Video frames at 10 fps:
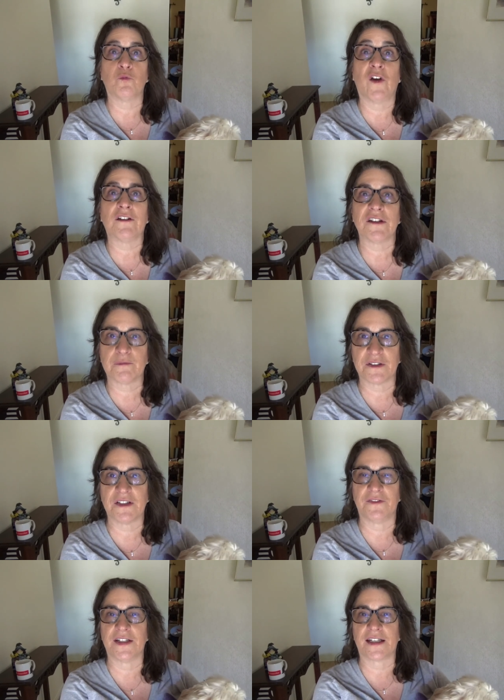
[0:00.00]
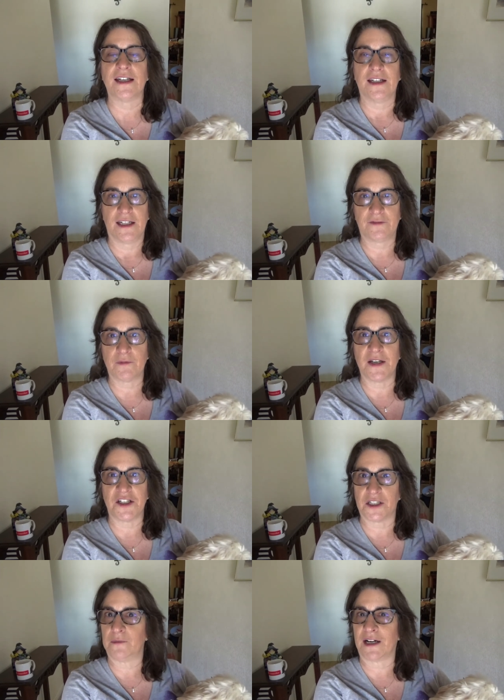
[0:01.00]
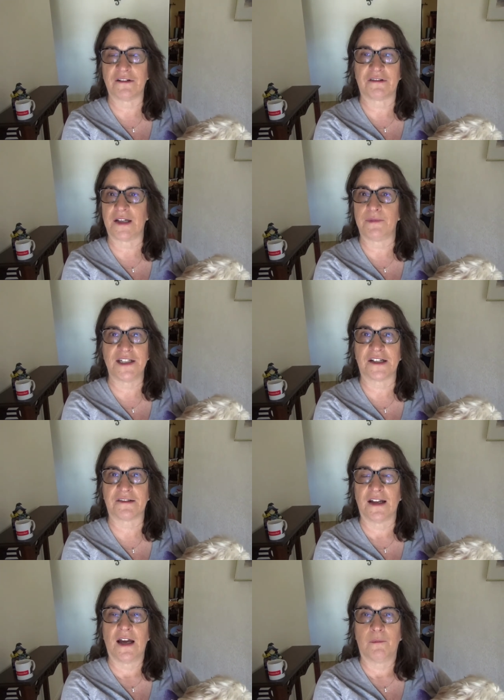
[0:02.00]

very specific information about septics.